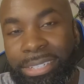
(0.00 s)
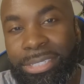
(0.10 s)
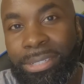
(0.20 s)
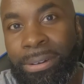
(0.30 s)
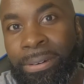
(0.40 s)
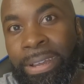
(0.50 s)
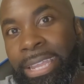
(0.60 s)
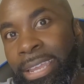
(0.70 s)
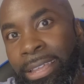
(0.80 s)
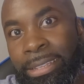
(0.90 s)
So
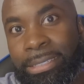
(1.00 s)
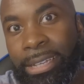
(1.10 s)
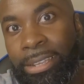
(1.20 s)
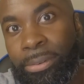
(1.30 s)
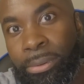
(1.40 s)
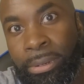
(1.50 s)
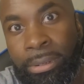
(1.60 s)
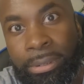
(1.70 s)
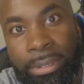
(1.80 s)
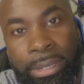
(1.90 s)
yeah, that's kind of
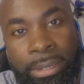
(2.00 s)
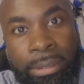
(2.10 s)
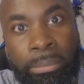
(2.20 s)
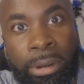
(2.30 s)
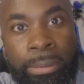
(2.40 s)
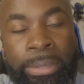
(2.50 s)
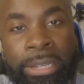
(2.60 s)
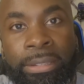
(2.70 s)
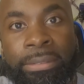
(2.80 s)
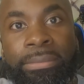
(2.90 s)
where
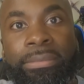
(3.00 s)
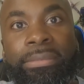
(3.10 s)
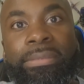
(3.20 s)
Baldman